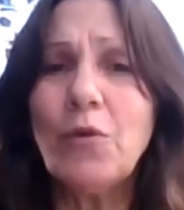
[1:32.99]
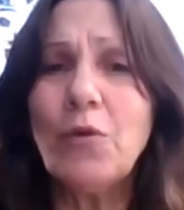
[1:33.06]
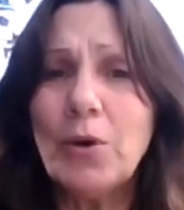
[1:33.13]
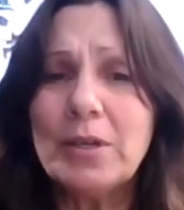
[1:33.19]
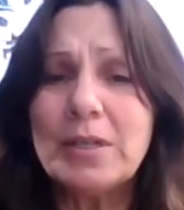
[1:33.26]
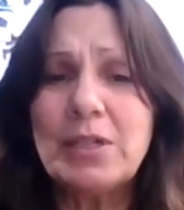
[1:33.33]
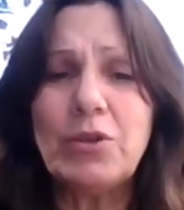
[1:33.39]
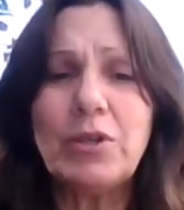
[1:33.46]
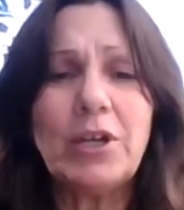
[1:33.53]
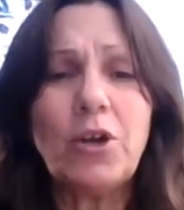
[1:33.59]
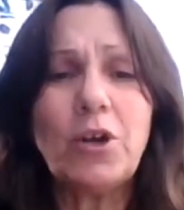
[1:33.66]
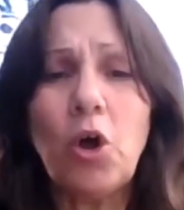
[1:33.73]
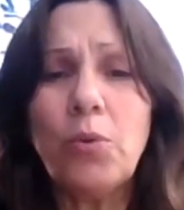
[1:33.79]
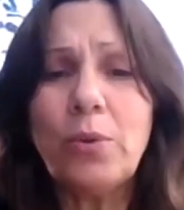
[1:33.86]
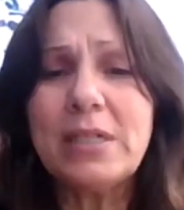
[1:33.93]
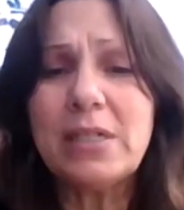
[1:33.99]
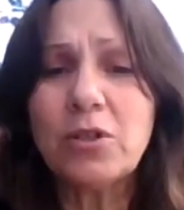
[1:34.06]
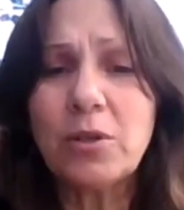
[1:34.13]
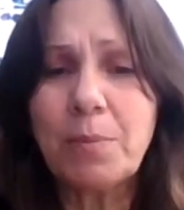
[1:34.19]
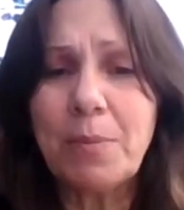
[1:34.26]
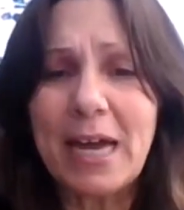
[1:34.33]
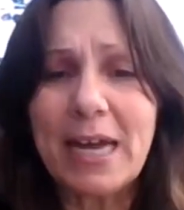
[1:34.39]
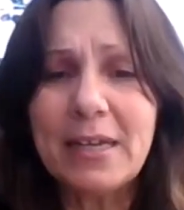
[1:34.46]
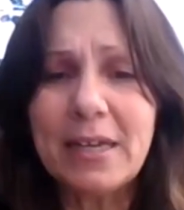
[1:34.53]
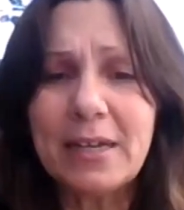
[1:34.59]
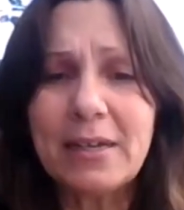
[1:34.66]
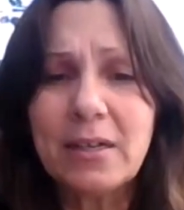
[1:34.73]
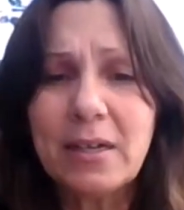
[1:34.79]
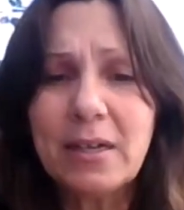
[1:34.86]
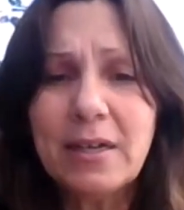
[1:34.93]
Of course, you can always look back
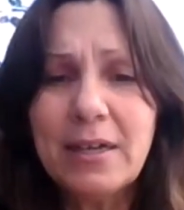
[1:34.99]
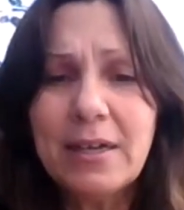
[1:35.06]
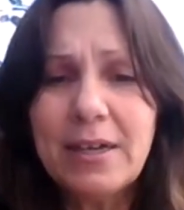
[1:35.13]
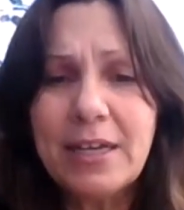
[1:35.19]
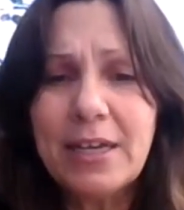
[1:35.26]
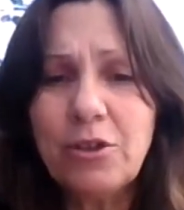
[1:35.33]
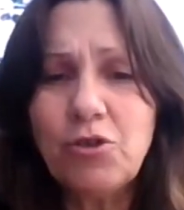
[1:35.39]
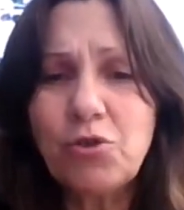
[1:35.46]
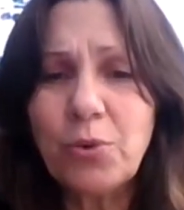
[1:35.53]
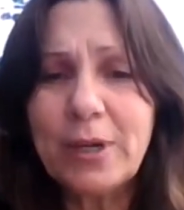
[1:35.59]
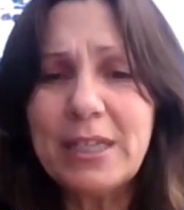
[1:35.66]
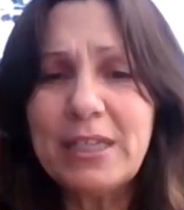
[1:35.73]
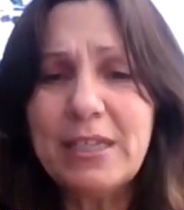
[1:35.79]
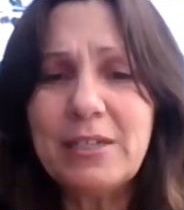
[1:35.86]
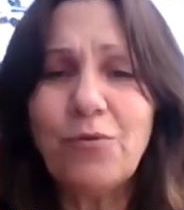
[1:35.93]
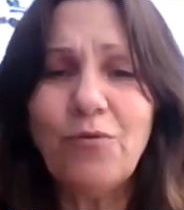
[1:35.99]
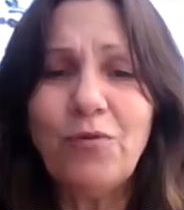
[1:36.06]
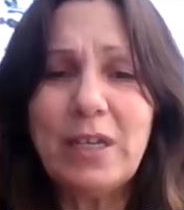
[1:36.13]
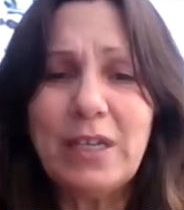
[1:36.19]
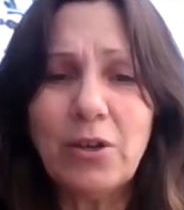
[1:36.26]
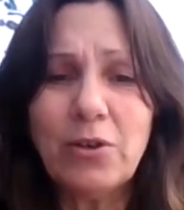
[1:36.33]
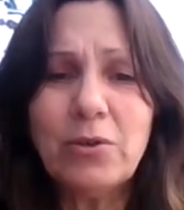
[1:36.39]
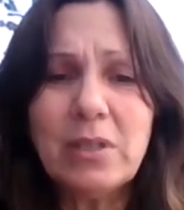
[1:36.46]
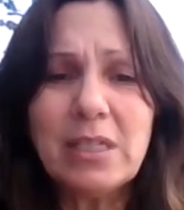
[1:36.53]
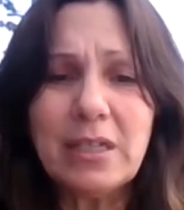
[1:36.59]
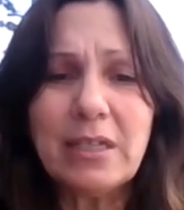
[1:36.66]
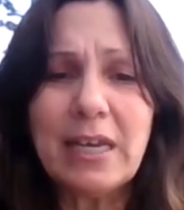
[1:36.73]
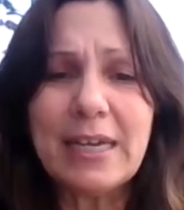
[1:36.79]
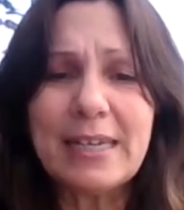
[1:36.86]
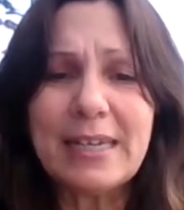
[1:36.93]
and enjoy these videos
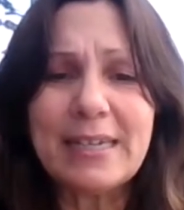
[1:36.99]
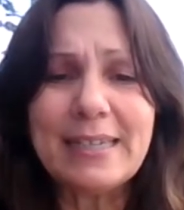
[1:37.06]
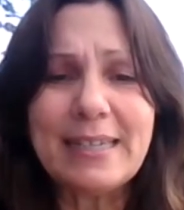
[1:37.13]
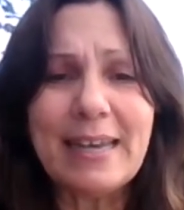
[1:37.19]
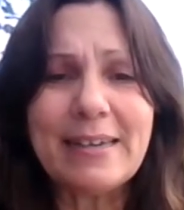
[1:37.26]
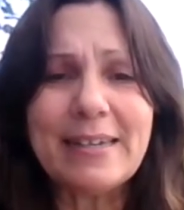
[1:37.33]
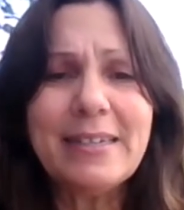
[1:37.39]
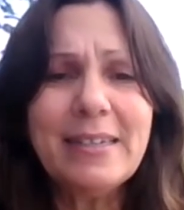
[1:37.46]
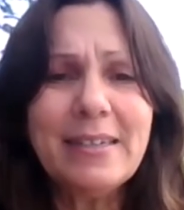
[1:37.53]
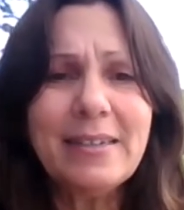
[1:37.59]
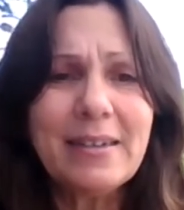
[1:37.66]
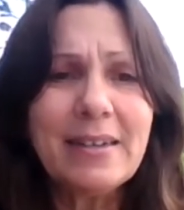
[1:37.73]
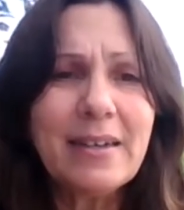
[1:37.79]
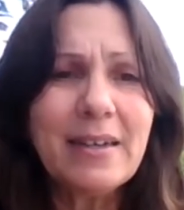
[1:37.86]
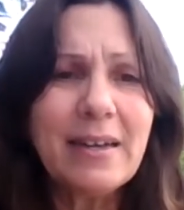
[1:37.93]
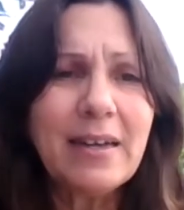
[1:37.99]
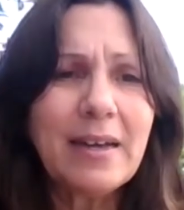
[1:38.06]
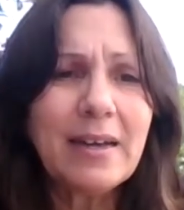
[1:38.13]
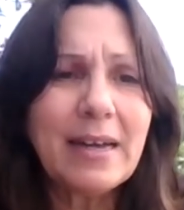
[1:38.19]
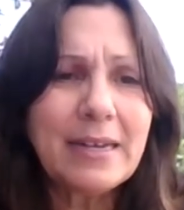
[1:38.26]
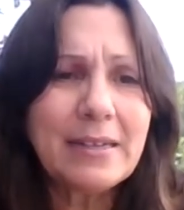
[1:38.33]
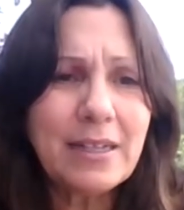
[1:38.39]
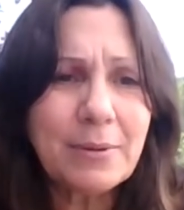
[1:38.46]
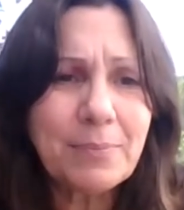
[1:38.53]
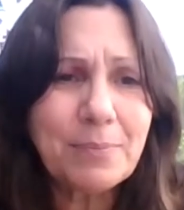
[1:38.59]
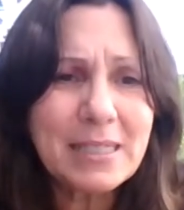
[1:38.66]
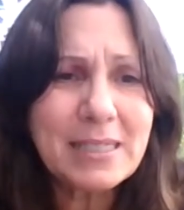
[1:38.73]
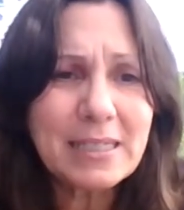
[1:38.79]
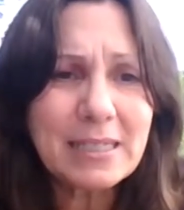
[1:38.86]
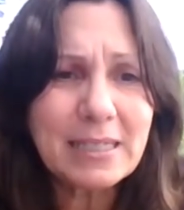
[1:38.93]
again and again. And let
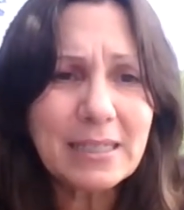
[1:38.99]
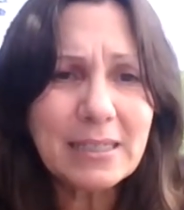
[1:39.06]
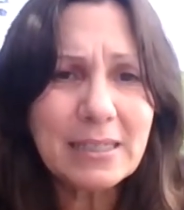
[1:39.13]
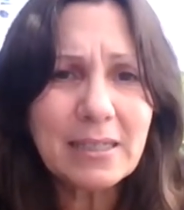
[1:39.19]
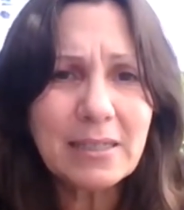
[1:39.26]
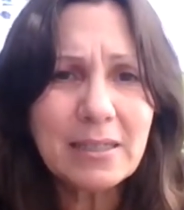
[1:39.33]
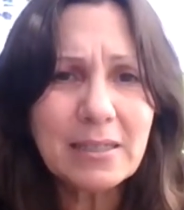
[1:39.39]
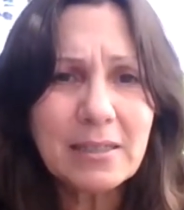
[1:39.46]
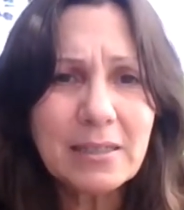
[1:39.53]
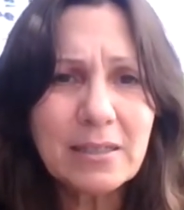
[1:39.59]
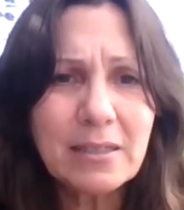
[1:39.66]
me see.